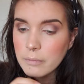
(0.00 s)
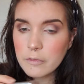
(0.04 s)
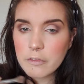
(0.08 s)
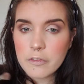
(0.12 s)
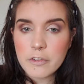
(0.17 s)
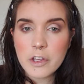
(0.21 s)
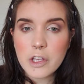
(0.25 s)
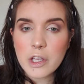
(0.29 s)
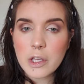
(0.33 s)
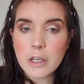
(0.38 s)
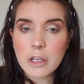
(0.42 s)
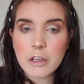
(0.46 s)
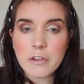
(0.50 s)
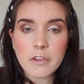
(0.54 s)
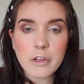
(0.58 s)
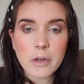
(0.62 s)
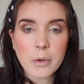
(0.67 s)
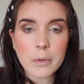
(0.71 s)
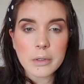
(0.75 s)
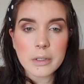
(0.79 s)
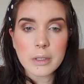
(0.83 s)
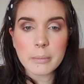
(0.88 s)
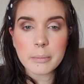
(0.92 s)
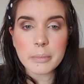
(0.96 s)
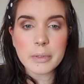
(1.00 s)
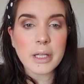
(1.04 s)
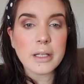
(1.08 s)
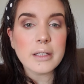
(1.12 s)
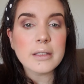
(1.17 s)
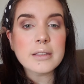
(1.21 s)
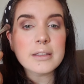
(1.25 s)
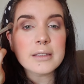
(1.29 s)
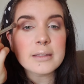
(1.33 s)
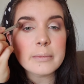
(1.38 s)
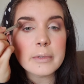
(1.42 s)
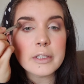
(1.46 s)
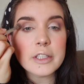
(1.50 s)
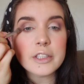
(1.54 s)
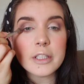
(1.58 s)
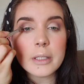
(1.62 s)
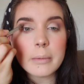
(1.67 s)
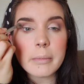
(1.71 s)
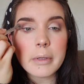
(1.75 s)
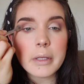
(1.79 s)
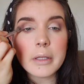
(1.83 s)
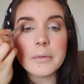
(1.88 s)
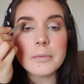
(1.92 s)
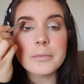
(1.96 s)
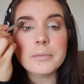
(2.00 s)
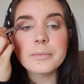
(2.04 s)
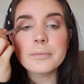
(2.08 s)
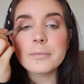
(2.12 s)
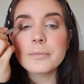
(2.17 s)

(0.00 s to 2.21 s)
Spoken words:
If you don't want to blend as much, I mean.